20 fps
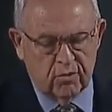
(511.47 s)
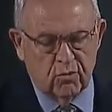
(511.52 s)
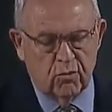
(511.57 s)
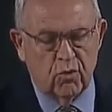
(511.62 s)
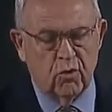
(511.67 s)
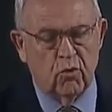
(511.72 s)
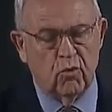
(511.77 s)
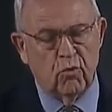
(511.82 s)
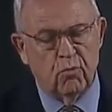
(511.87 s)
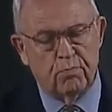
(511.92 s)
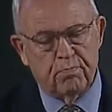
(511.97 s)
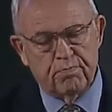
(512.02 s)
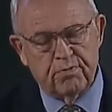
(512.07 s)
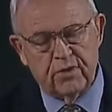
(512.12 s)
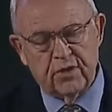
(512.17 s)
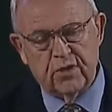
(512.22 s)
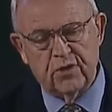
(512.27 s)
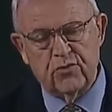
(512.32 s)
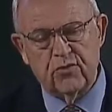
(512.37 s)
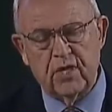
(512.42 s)
who
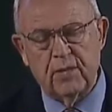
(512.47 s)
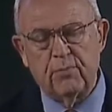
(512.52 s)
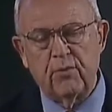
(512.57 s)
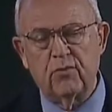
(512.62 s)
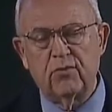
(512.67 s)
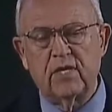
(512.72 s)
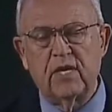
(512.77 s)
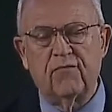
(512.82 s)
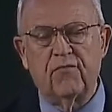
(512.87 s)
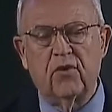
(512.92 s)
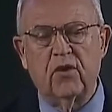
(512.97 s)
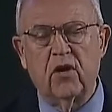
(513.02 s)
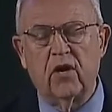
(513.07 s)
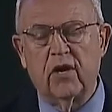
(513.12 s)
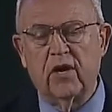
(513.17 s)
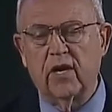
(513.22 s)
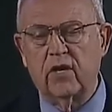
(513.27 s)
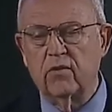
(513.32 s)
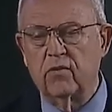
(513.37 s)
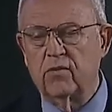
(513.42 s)
contribute different
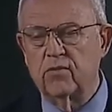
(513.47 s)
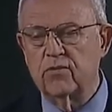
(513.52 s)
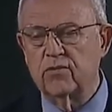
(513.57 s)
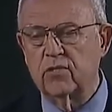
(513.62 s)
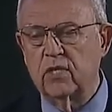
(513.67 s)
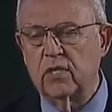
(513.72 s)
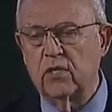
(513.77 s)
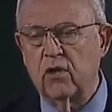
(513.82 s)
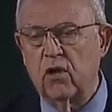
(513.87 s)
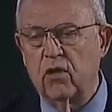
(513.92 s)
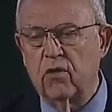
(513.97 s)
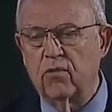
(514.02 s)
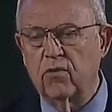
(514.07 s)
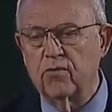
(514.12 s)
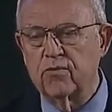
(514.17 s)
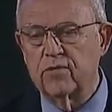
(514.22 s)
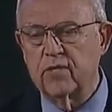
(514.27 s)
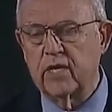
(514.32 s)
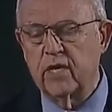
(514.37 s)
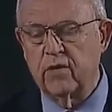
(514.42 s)
articles and all
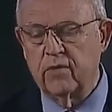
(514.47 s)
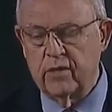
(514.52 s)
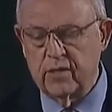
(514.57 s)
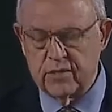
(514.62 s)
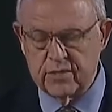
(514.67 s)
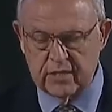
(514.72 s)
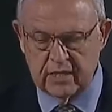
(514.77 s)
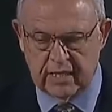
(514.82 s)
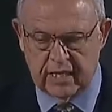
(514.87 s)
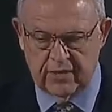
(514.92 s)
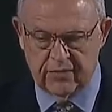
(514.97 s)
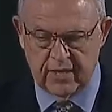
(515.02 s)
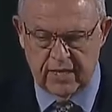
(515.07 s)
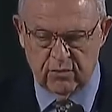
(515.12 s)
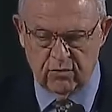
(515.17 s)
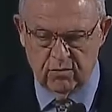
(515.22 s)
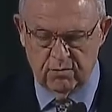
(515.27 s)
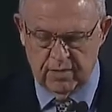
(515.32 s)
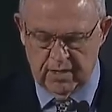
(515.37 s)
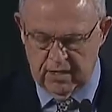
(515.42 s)
those areas that I
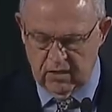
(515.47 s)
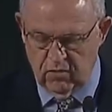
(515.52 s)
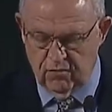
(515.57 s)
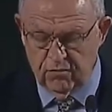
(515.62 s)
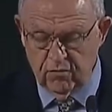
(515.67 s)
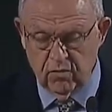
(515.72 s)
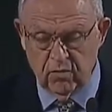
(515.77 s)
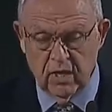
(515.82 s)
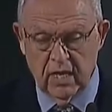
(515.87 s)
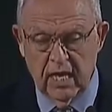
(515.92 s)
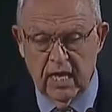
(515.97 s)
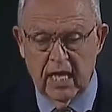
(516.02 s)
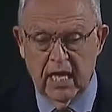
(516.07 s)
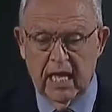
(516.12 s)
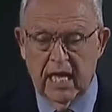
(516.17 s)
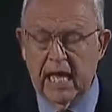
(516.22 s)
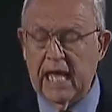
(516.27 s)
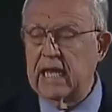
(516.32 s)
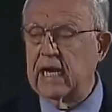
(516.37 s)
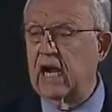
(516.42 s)
think would be helpful.
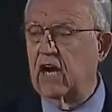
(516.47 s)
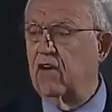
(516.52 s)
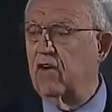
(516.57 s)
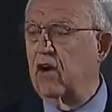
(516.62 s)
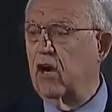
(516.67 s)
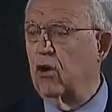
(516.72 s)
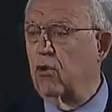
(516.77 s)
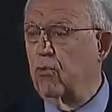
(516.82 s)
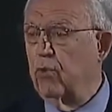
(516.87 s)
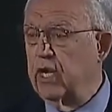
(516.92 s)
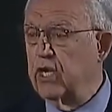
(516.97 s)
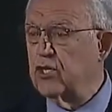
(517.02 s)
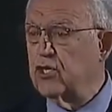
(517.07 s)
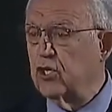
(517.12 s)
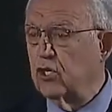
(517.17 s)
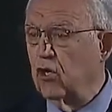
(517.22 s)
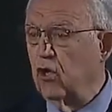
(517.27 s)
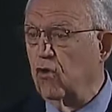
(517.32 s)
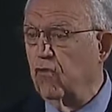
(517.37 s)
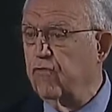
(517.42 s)
And our
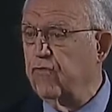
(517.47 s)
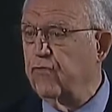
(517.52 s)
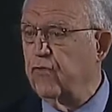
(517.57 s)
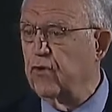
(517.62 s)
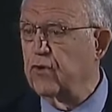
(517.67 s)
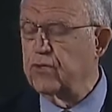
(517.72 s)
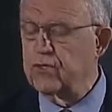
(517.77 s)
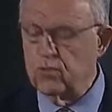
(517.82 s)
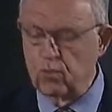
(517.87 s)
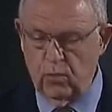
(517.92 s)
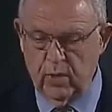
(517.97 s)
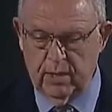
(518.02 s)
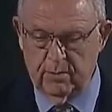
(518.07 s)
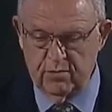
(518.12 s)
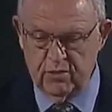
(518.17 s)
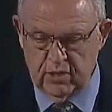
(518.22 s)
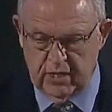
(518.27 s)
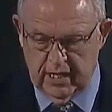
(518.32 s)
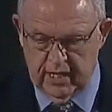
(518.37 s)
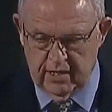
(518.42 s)
original first
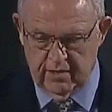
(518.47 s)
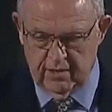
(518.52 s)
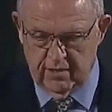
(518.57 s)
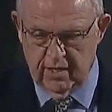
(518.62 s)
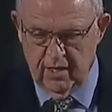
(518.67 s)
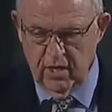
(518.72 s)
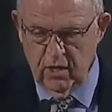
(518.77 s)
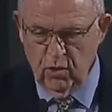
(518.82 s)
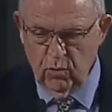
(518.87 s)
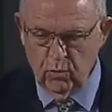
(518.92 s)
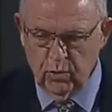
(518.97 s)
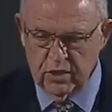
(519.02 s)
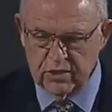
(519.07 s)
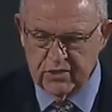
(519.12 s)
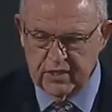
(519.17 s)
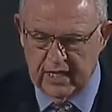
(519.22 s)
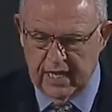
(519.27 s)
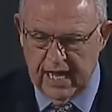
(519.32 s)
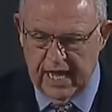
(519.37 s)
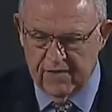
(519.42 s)
website
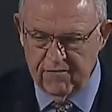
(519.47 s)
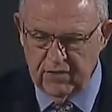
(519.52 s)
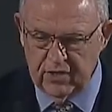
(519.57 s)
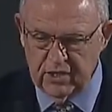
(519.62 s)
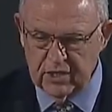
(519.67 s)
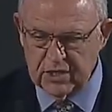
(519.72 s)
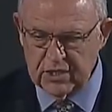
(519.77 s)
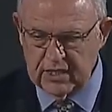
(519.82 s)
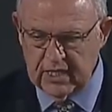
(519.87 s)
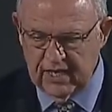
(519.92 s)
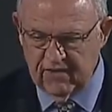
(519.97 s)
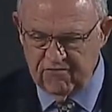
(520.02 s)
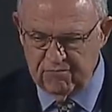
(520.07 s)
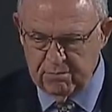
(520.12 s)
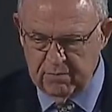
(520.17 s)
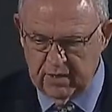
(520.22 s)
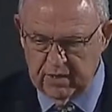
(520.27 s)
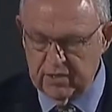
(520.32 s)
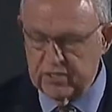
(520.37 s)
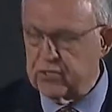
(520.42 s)
was the Adventist Deaf
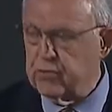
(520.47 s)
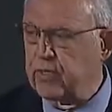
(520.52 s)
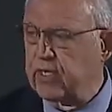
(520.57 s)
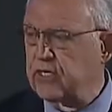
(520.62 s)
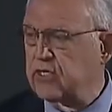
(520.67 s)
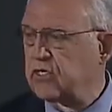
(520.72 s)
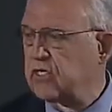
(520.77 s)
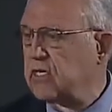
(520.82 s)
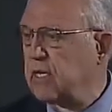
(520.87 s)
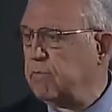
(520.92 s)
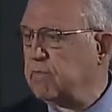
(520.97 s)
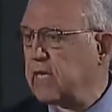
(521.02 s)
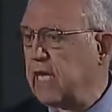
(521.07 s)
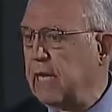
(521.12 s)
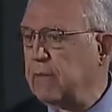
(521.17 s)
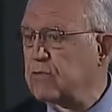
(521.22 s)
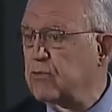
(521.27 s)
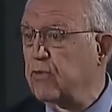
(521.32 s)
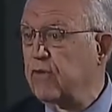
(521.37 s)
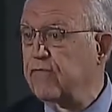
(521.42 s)
Ministries,
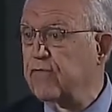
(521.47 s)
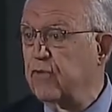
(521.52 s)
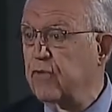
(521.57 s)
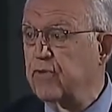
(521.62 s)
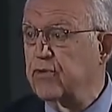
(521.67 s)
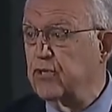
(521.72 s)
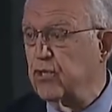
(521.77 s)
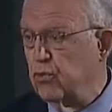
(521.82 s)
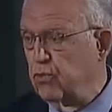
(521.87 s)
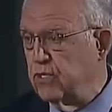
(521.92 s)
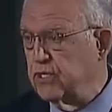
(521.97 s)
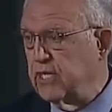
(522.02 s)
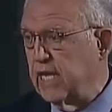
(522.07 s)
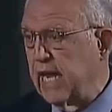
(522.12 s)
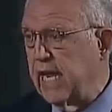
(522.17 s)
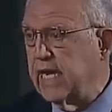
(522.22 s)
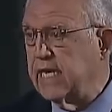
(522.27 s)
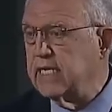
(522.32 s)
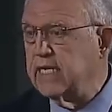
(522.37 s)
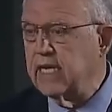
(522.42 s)
sometimes referred to as
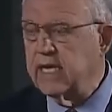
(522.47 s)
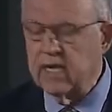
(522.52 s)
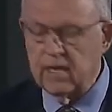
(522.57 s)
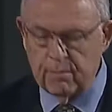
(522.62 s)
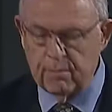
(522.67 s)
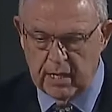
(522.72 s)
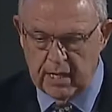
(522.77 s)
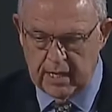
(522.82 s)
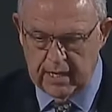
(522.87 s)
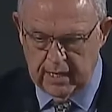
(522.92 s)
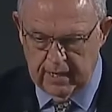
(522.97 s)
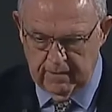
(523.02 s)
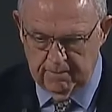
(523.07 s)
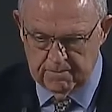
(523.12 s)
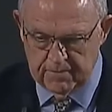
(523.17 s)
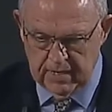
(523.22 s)
ADMI.